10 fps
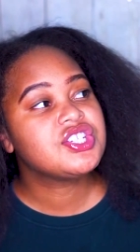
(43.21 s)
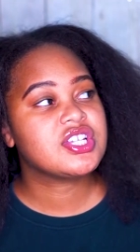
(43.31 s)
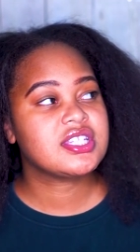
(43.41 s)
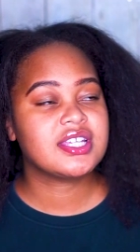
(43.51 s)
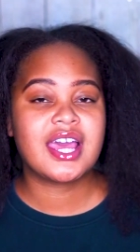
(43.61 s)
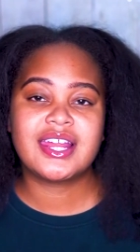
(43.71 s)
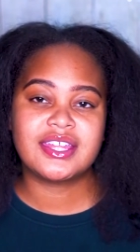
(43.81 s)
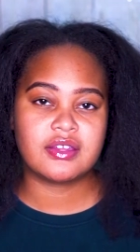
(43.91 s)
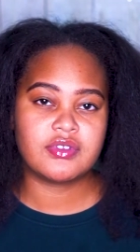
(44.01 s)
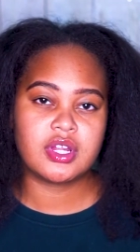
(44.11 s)
just to kind of
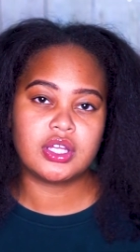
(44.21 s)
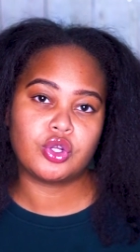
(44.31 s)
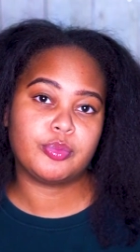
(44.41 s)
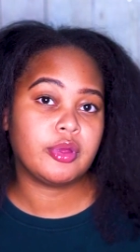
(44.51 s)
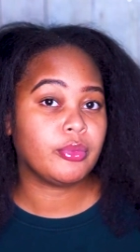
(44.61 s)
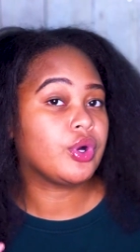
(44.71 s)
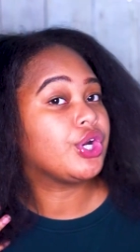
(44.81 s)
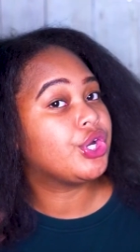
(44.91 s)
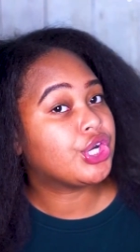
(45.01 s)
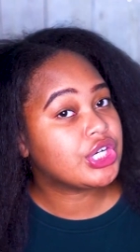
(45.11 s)
give it a little bit more
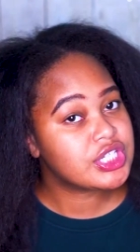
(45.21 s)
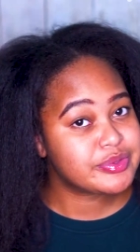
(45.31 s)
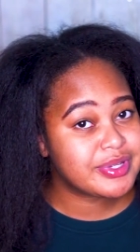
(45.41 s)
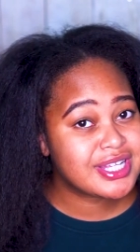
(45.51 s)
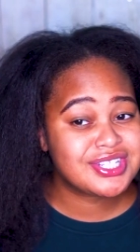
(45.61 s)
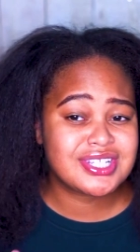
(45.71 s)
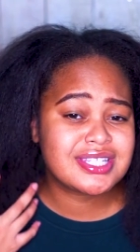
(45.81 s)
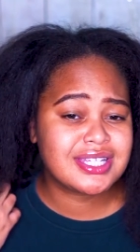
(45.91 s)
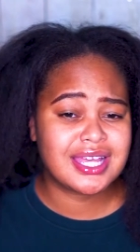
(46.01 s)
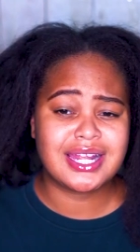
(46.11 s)
nourishment, just
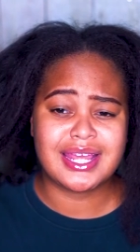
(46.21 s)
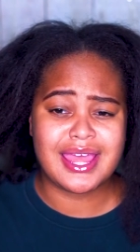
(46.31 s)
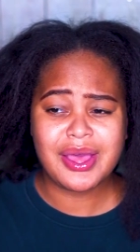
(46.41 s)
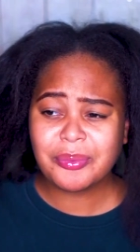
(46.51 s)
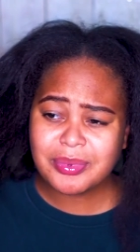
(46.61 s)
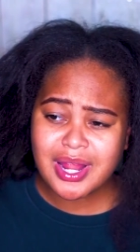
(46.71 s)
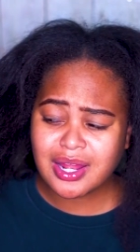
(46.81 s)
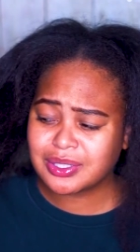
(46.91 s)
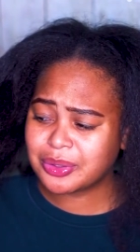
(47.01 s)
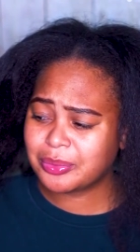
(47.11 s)
to kind of help it out
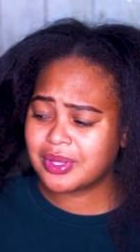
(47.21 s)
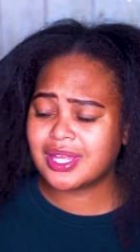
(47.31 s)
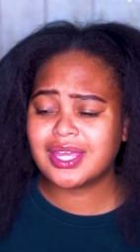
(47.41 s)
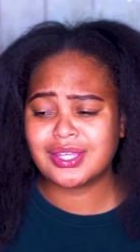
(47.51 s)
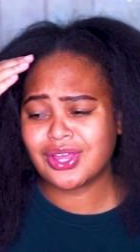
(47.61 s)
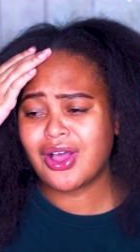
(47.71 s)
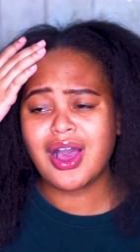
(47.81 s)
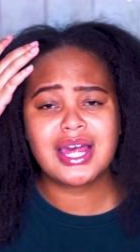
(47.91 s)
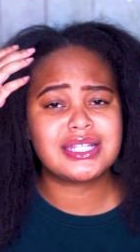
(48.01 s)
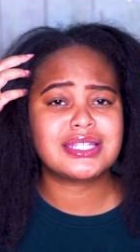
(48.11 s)
a little bit. And y'all,
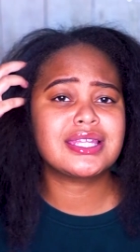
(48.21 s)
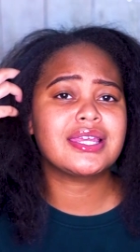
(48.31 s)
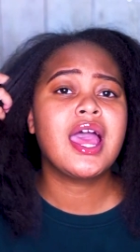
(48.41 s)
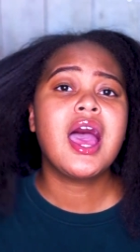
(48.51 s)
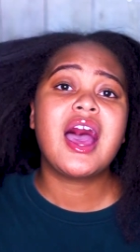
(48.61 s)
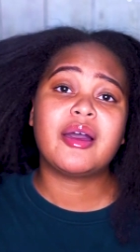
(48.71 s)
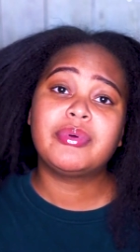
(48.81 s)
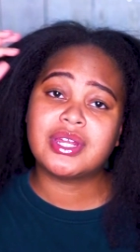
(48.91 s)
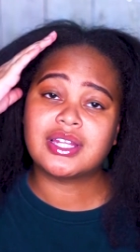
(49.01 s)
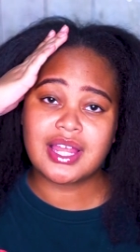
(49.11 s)
honestly, I
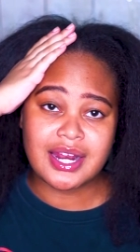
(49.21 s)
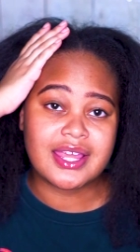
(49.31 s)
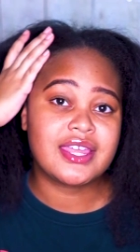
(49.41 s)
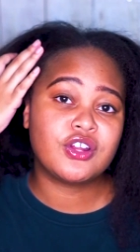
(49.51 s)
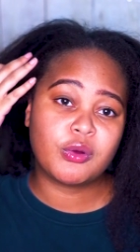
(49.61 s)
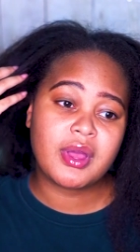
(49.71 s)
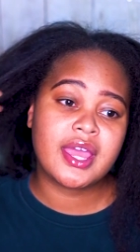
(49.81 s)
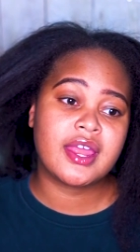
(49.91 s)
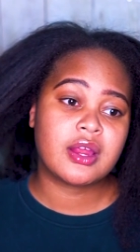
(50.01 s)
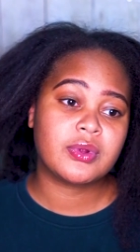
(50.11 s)
put a lot of heat on my
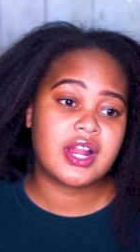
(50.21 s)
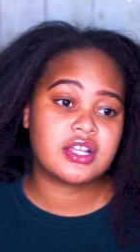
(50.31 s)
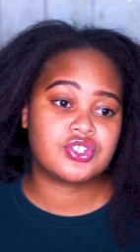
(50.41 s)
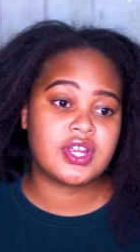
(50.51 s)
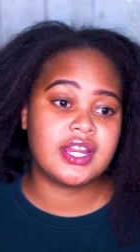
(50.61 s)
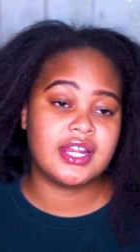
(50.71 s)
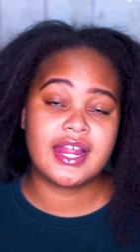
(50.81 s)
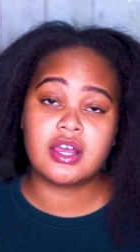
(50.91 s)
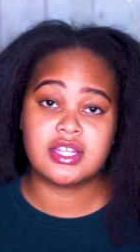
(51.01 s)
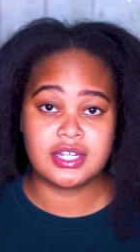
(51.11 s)
hair when I straightened it
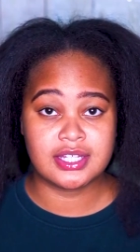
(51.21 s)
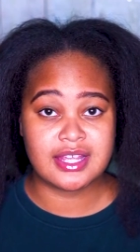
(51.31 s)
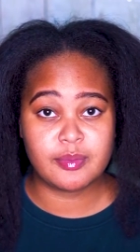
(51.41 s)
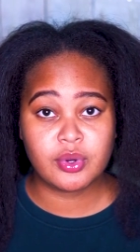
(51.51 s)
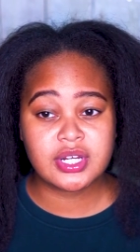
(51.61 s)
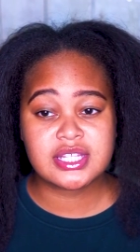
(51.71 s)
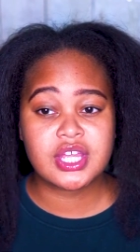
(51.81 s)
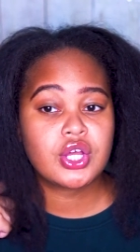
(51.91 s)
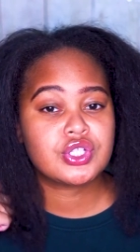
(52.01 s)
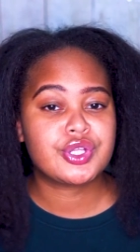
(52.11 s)
out and did that
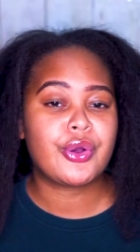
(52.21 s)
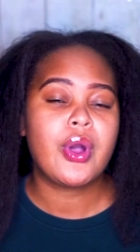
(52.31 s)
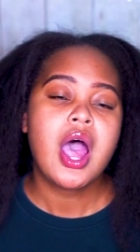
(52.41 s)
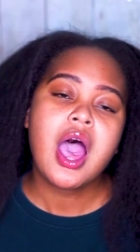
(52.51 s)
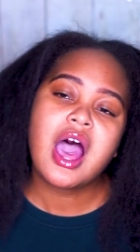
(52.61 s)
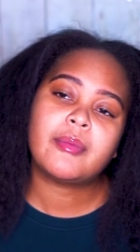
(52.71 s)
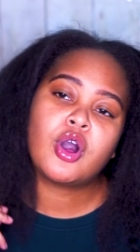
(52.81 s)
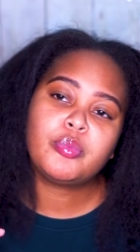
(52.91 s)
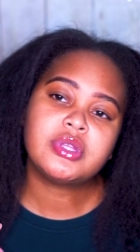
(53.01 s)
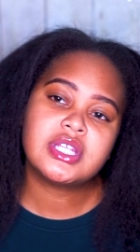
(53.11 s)
ponytail, so I'm
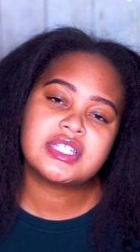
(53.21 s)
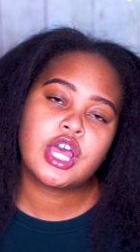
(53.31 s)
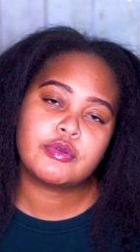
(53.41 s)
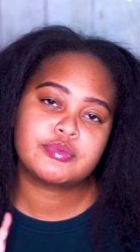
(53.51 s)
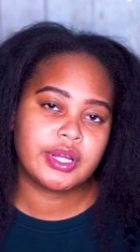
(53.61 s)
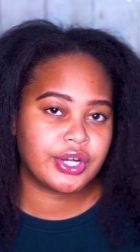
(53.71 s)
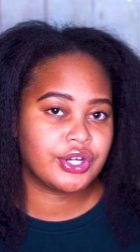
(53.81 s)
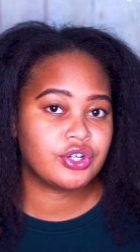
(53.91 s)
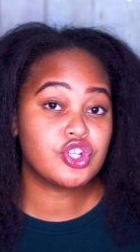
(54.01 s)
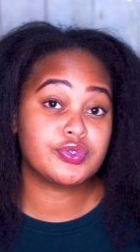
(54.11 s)
hoping this helps my
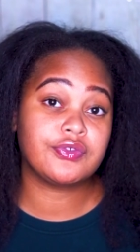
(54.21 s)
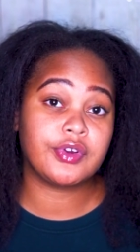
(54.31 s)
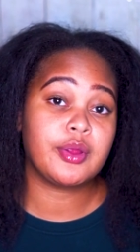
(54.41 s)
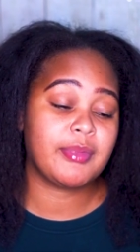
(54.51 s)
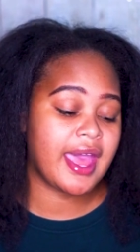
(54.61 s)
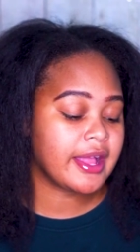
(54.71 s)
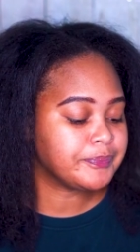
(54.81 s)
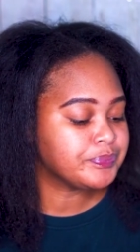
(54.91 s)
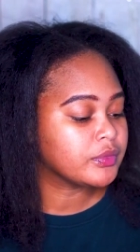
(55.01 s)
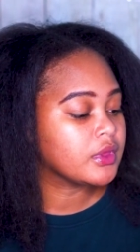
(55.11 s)
curls revert back.
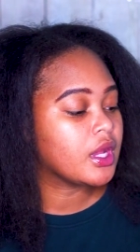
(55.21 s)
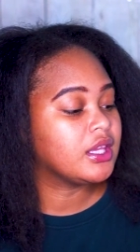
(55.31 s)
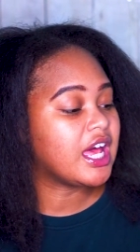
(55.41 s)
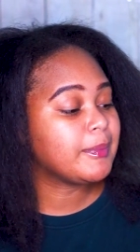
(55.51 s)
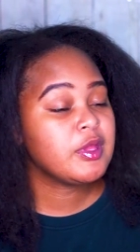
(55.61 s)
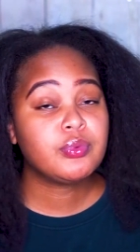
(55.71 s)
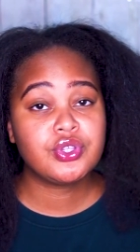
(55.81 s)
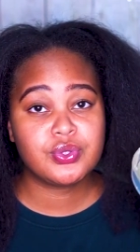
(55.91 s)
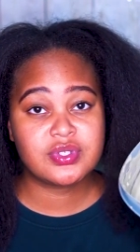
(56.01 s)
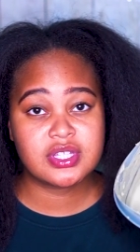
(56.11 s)
A lot of people
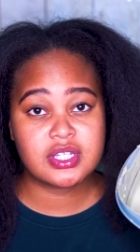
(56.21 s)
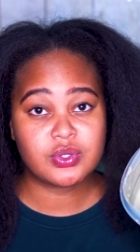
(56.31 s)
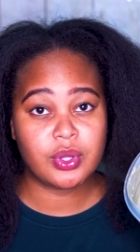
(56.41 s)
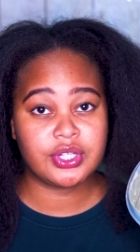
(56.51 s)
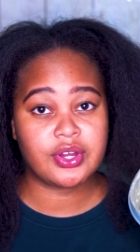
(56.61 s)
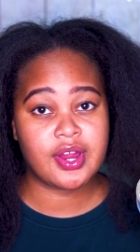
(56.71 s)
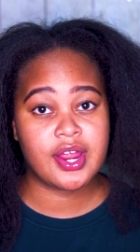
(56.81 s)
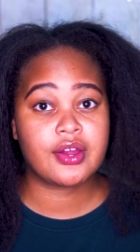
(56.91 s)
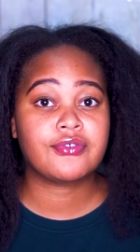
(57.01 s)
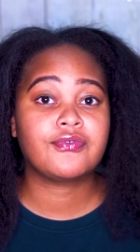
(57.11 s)
use this on their
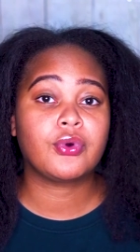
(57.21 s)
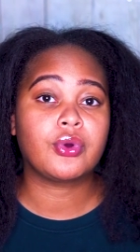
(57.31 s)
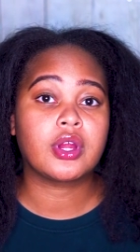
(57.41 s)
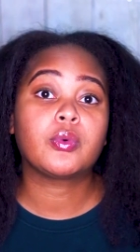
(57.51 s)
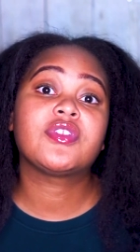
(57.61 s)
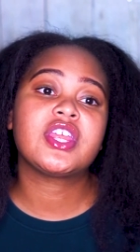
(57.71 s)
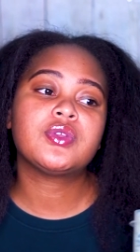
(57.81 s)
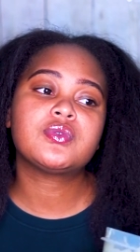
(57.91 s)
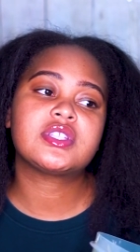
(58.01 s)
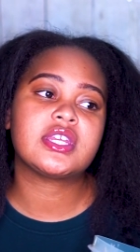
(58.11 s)
hair for, well, they
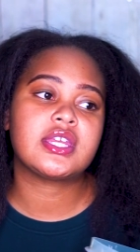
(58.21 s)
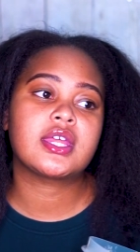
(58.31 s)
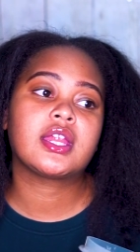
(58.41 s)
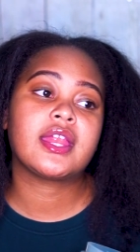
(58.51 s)
use the